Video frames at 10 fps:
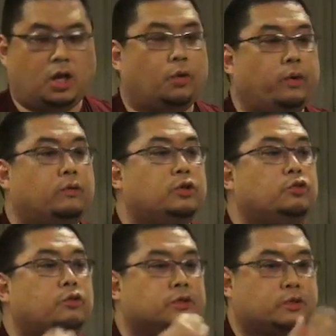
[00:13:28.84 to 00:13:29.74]
we will
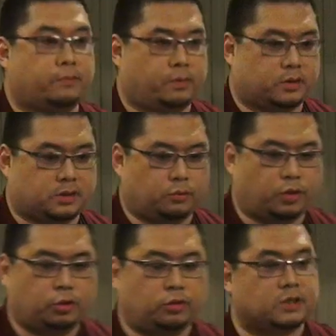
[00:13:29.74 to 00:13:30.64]
do this to a person.
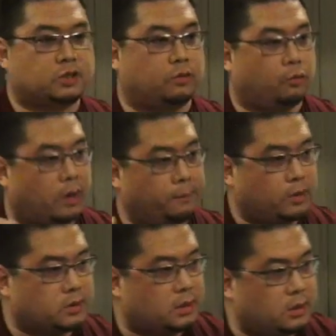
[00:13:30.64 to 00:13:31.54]
We'll do this to one
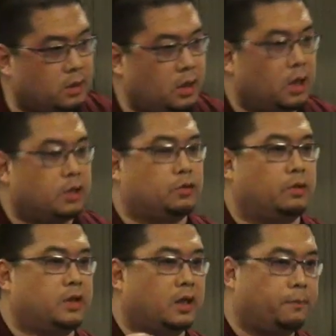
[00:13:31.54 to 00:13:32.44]
person, to
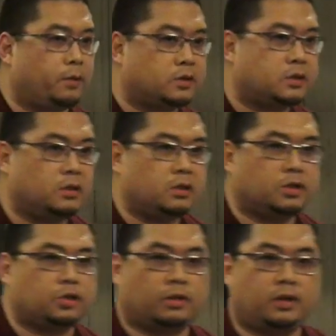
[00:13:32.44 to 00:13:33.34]
another person,
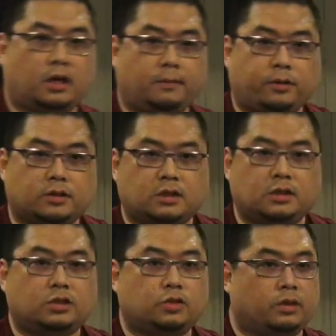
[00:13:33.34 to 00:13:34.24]
to another
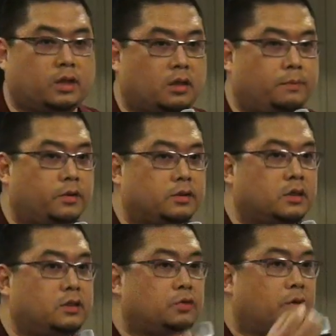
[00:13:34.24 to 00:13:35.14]
person, to another
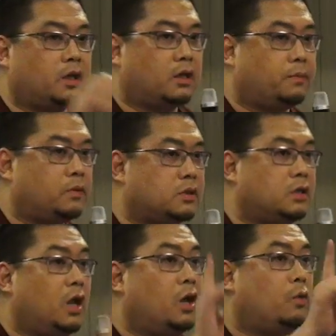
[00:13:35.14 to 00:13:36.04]
person, to another person.
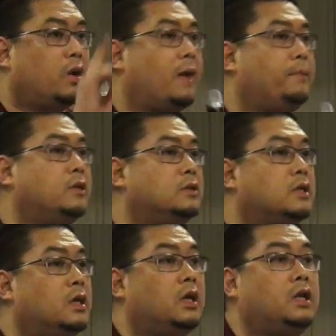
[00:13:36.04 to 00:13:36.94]
What happens?
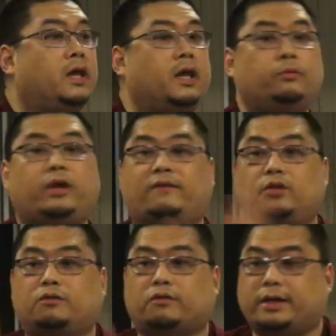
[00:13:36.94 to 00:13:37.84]
In the end, we have
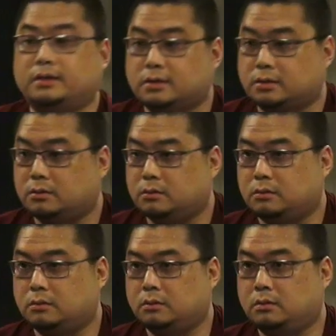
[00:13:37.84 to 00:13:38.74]
no friends,
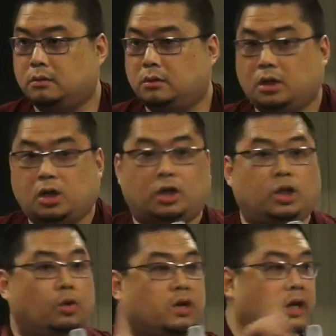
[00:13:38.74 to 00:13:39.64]

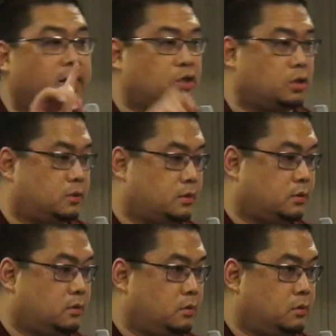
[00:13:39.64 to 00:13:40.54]
no
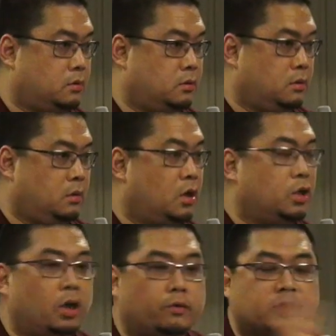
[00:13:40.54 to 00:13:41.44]
connections,
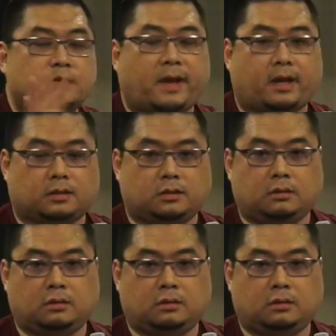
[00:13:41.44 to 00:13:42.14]
no respect,